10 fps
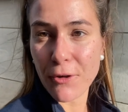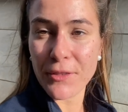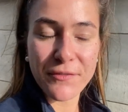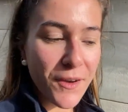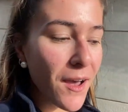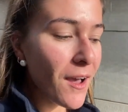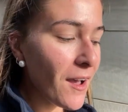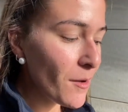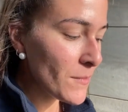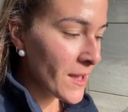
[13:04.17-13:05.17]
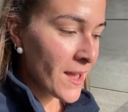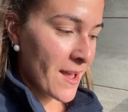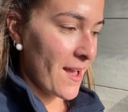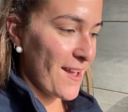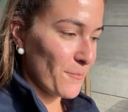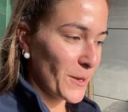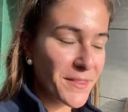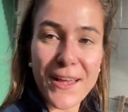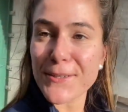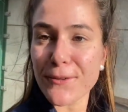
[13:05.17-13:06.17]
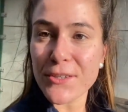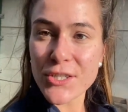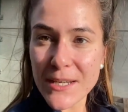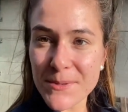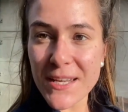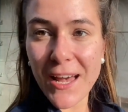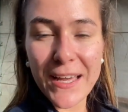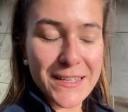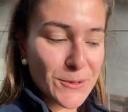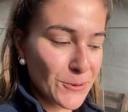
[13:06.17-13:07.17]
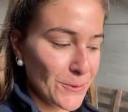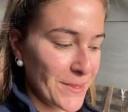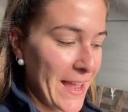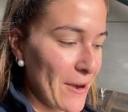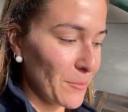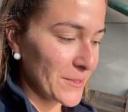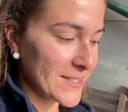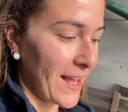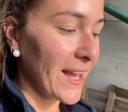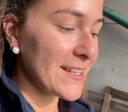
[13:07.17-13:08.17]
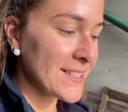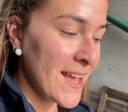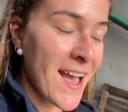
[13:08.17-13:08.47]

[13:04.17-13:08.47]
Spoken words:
on the farm, whether that's on the sheep side or the arable side?